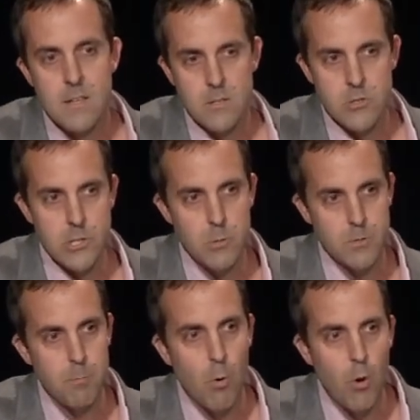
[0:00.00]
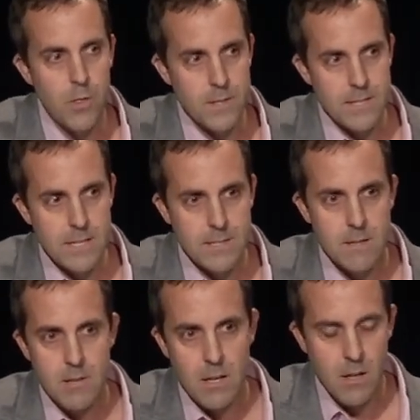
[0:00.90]
She was both a
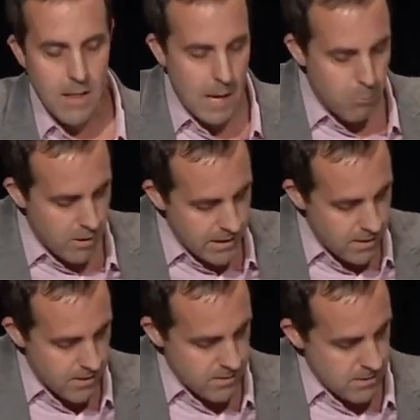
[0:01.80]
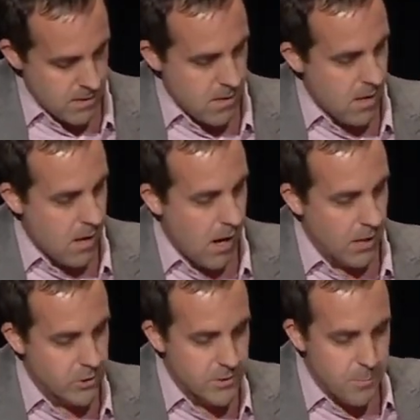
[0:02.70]
scientific collaborator,
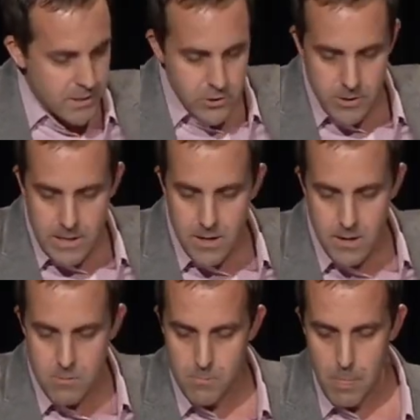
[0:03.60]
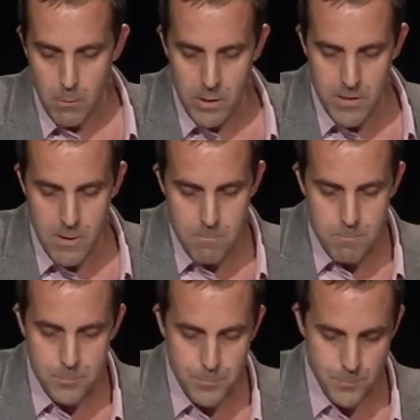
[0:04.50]
she's pictured here with him.
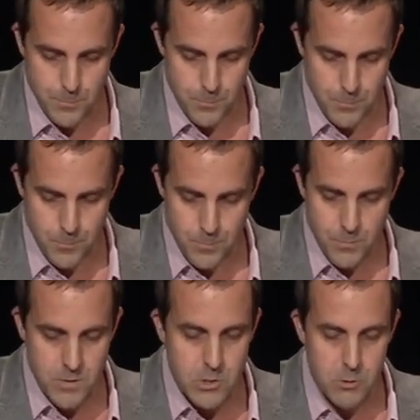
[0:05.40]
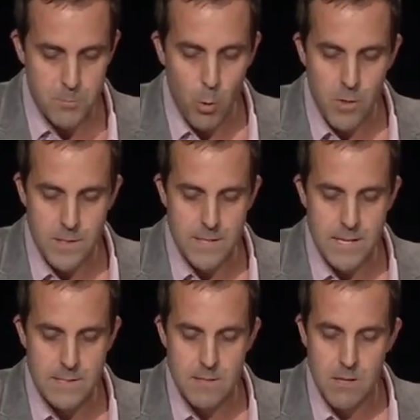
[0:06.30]
She was both a
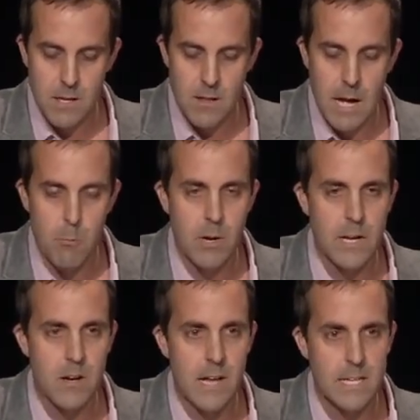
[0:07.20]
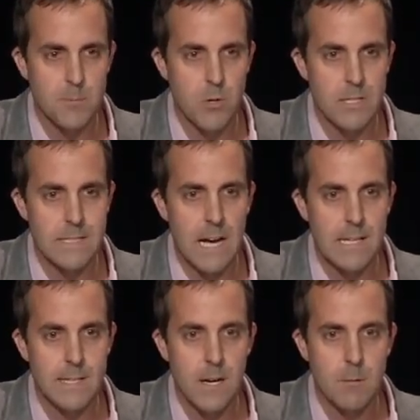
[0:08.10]
scientific collaborator and expert in
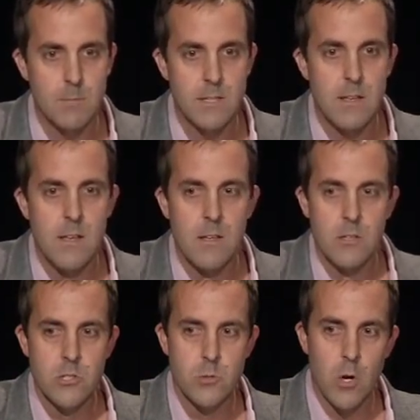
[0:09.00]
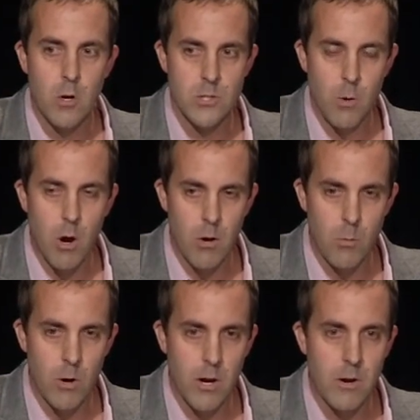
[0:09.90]
diatoms. She was also a hard
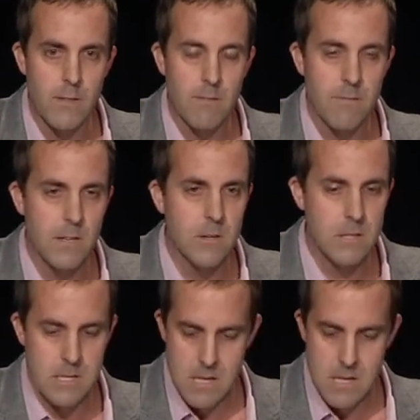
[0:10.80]
worker in the field.